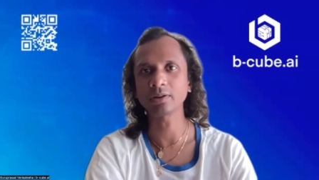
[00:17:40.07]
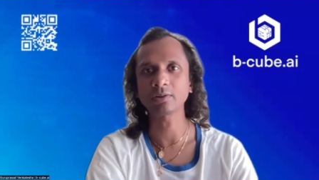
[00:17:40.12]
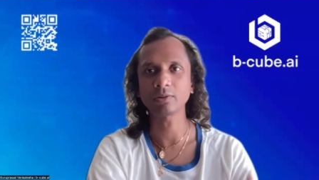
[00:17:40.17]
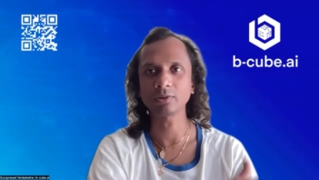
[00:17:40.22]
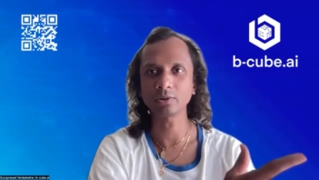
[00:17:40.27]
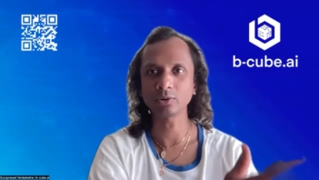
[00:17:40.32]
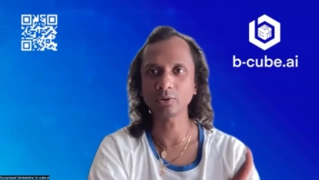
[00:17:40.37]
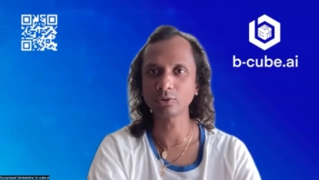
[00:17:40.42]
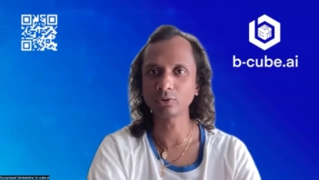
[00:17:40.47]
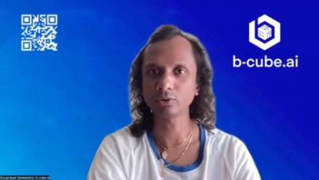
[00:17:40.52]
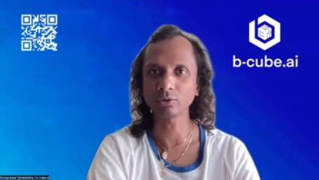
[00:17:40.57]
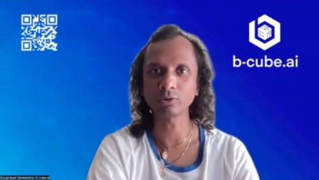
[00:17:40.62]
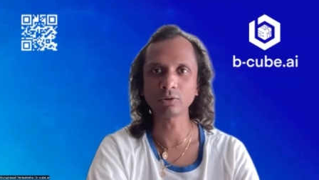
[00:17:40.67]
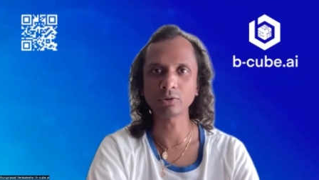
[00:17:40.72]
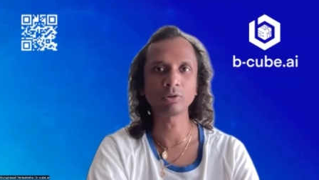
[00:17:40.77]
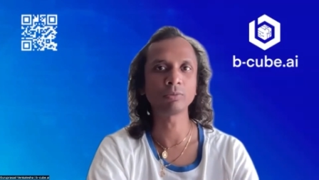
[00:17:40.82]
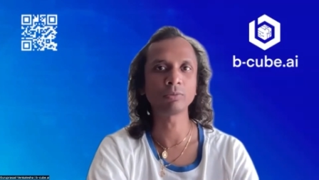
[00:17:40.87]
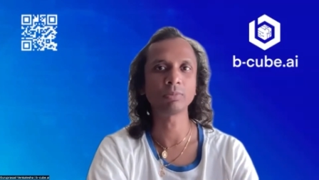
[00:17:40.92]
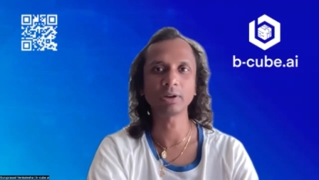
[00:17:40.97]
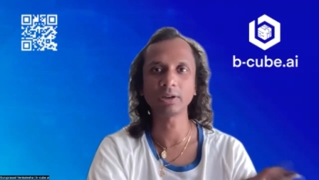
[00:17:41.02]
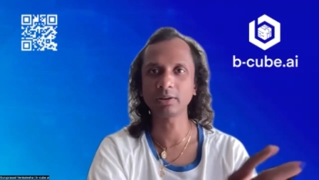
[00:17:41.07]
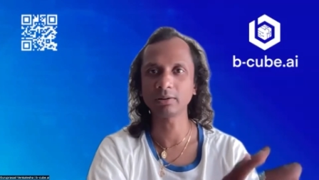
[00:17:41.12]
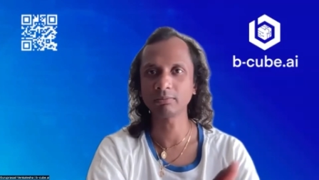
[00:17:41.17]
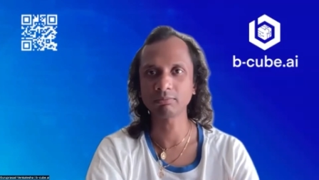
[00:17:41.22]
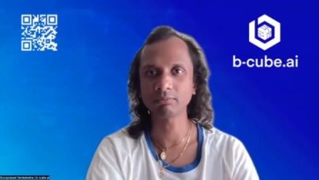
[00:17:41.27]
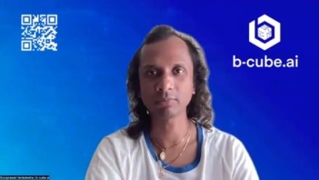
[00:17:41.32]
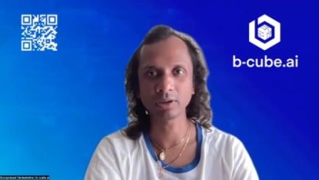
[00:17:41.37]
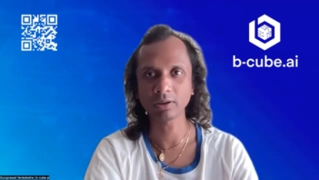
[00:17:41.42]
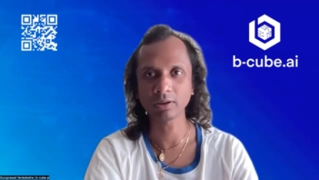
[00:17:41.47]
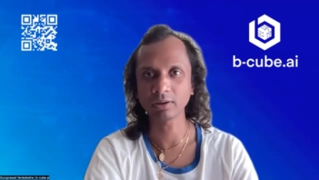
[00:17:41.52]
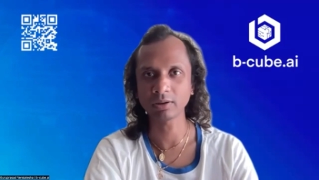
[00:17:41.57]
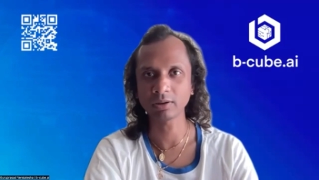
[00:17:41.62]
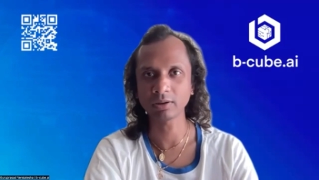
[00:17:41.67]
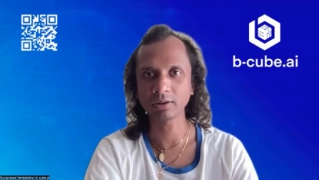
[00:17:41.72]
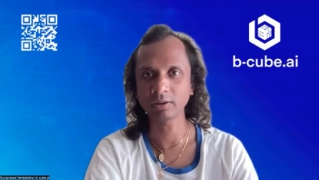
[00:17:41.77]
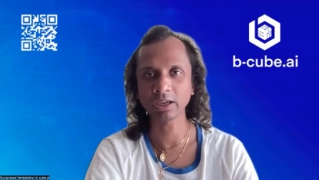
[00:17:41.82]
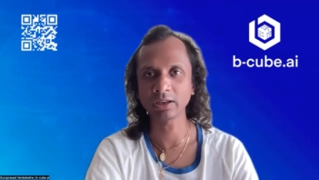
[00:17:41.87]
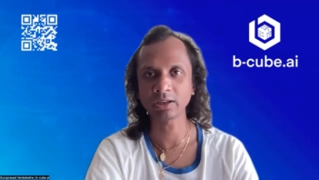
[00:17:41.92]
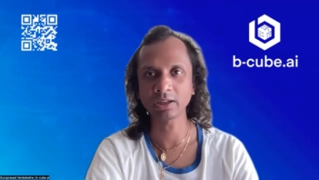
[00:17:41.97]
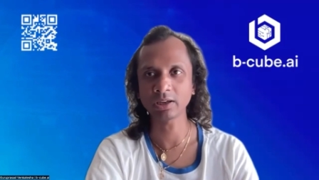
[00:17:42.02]
on YouTube, and
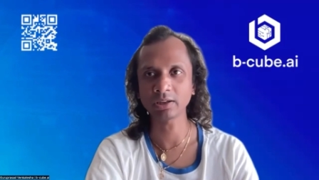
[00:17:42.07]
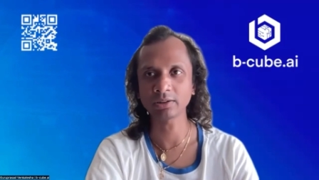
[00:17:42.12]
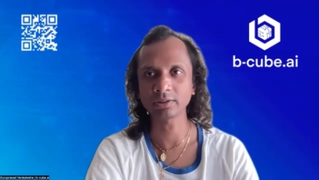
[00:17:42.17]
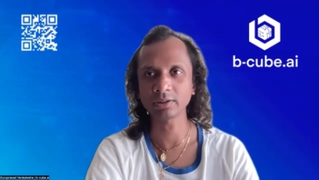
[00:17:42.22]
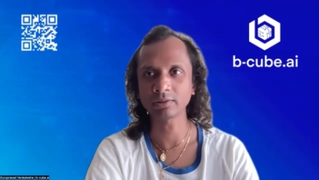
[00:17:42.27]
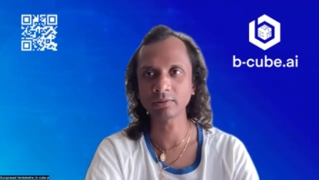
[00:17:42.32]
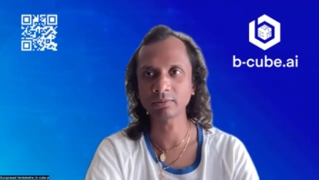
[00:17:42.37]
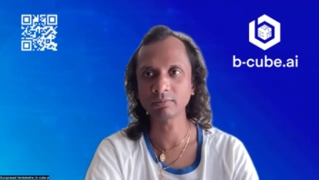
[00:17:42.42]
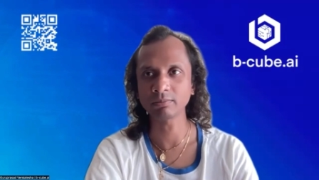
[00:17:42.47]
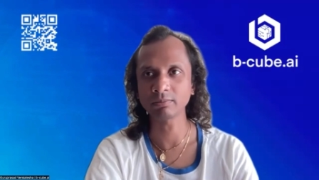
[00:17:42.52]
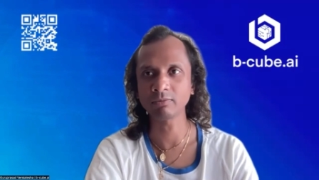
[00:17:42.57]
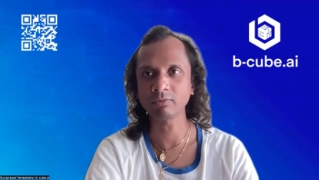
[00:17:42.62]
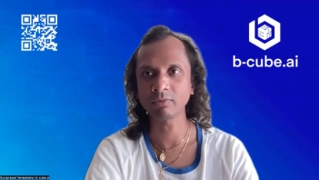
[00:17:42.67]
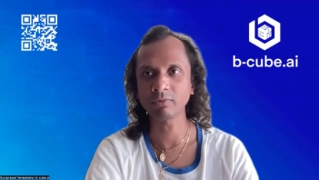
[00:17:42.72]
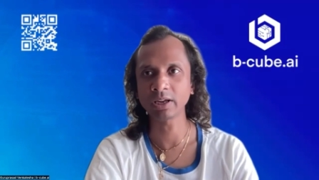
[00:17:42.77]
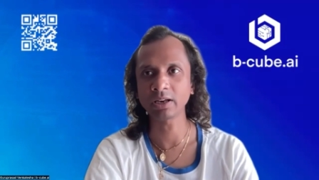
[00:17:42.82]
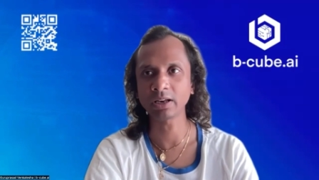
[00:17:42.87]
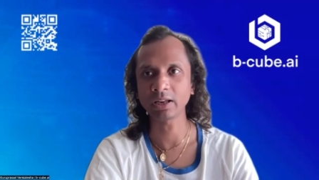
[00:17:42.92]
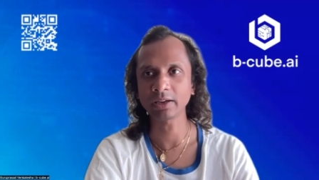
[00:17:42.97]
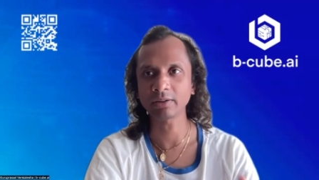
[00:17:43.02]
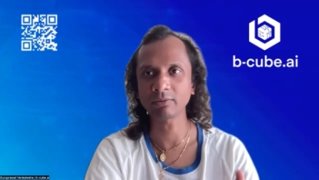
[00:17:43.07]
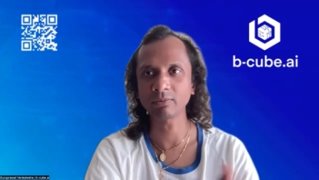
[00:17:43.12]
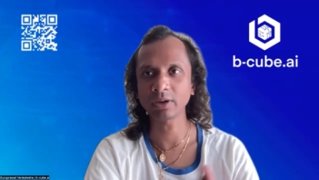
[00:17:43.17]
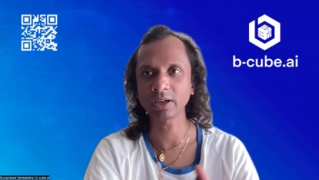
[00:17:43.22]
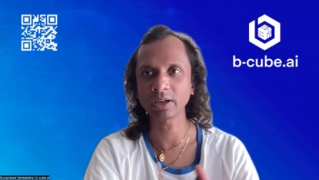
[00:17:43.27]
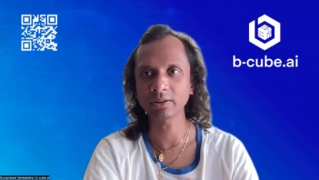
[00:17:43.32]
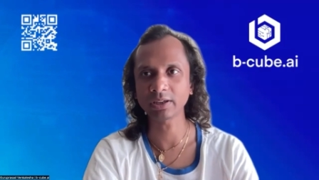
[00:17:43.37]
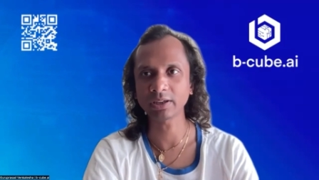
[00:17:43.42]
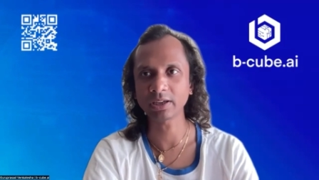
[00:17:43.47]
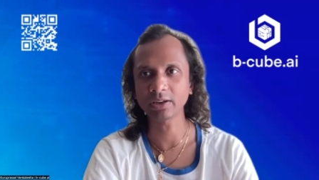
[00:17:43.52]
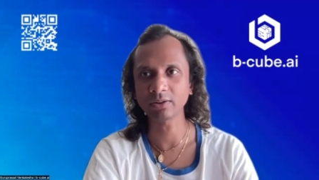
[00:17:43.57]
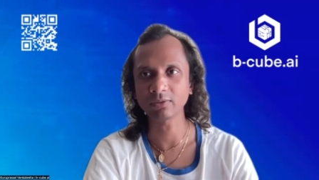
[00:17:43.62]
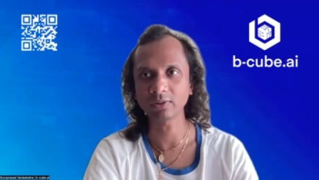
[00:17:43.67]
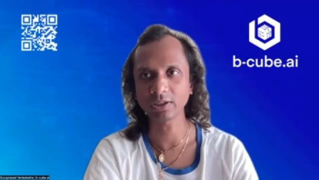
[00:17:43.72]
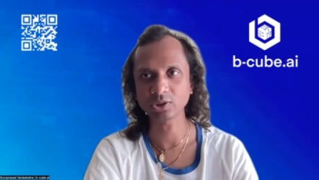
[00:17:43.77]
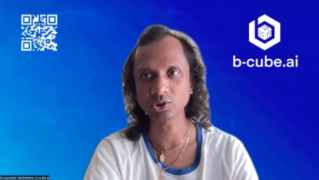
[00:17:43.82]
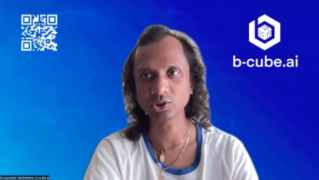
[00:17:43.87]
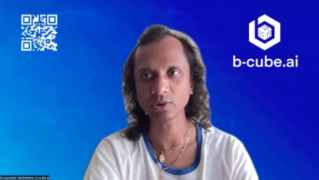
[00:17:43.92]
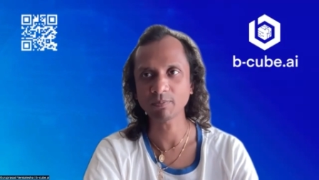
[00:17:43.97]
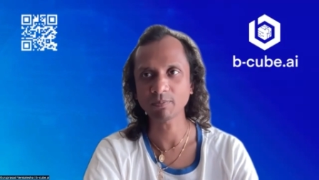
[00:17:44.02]
um, any other way like where they can
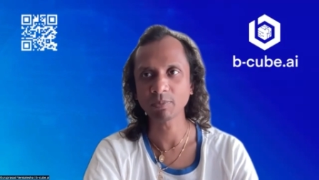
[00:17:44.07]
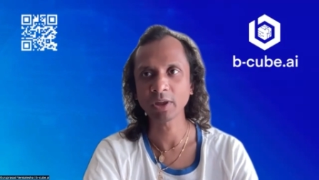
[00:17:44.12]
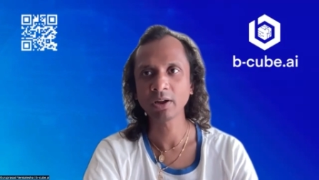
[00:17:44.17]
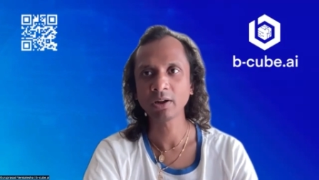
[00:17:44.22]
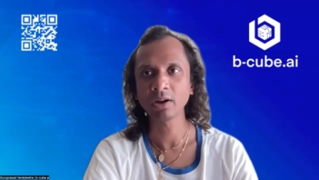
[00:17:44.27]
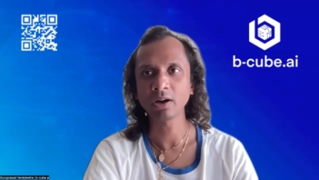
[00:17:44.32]
reach